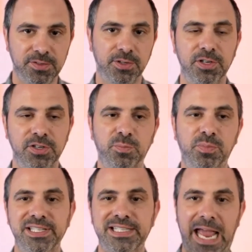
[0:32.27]
So can you
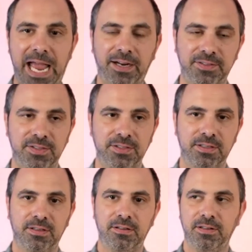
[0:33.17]
please act
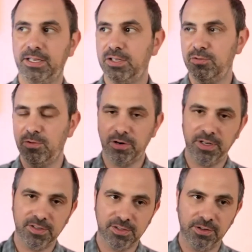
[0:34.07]
like you already
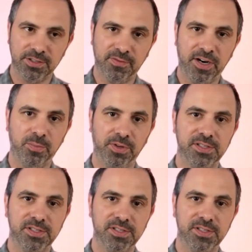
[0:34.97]
installed this fireplace?